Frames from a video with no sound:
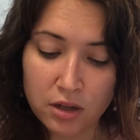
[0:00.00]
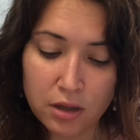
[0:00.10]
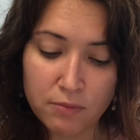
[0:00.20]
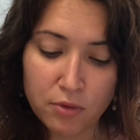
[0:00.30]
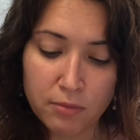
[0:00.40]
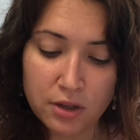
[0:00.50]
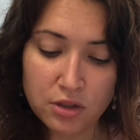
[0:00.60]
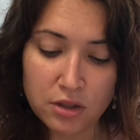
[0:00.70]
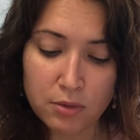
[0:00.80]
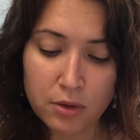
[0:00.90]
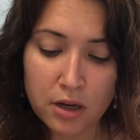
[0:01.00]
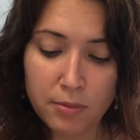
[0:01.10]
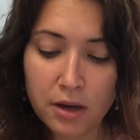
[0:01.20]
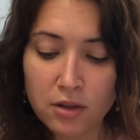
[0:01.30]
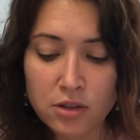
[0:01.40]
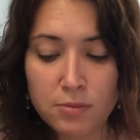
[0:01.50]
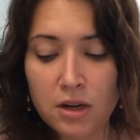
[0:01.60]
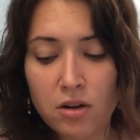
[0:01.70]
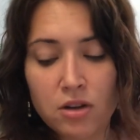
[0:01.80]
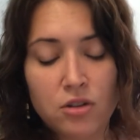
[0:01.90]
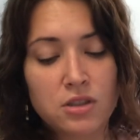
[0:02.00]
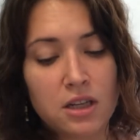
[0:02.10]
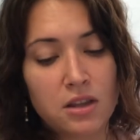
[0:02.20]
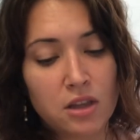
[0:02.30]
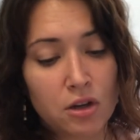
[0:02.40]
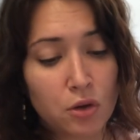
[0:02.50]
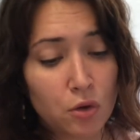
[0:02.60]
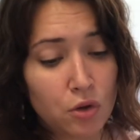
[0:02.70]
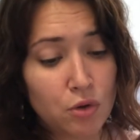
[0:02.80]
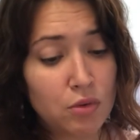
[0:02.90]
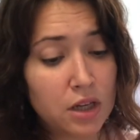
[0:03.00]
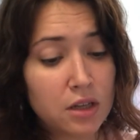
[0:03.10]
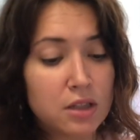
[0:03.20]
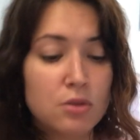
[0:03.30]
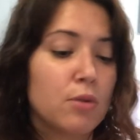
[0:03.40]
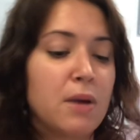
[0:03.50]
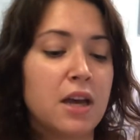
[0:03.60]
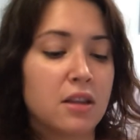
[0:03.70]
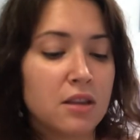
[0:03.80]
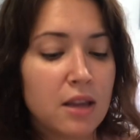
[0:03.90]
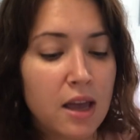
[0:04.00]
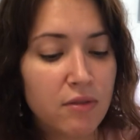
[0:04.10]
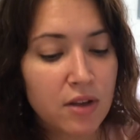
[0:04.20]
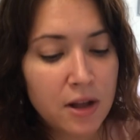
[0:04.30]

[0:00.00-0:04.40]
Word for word: on information that will help others better understand their uniqueness or path in life.